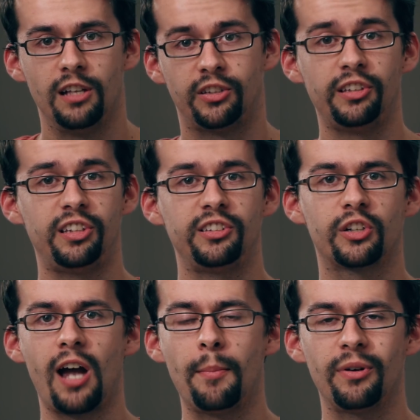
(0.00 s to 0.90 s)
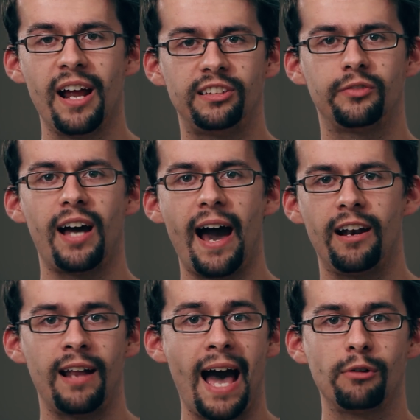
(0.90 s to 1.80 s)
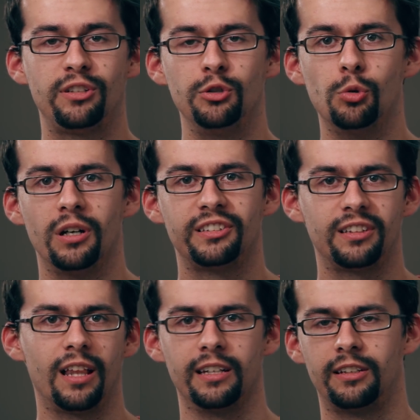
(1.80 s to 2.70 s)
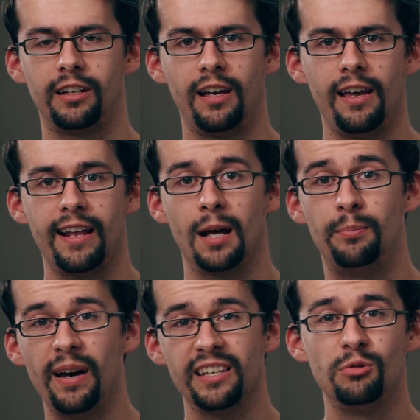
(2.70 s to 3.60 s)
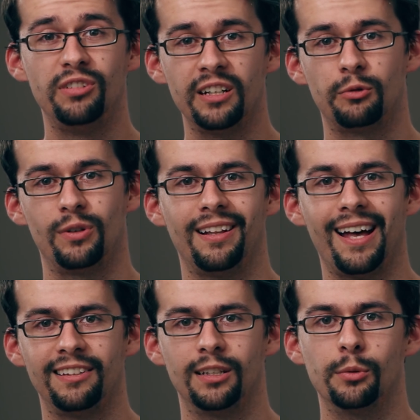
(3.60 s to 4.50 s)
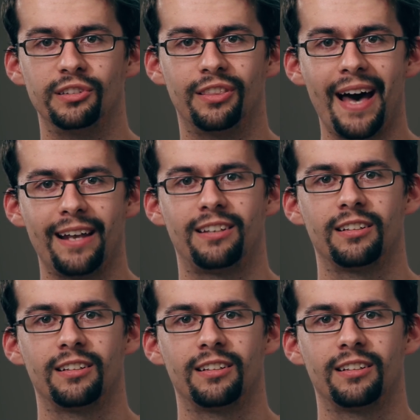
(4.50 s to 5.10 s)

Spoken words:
So this is your comprehensive guide on how to slate. And I bet you didn't realize it was that